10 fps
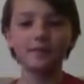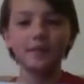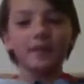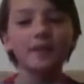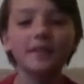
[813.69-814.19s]

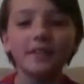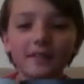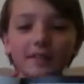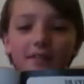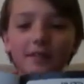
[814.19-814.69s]

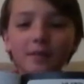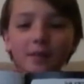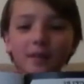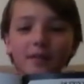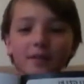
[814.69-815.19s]
pictures than
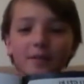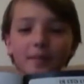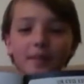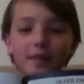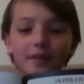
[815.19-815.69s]
words,
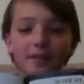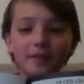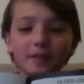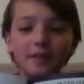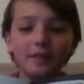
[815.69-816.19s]
but you
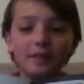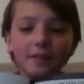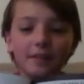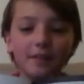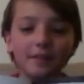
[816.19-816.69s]
get
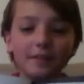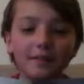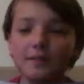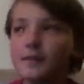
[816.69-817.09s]
to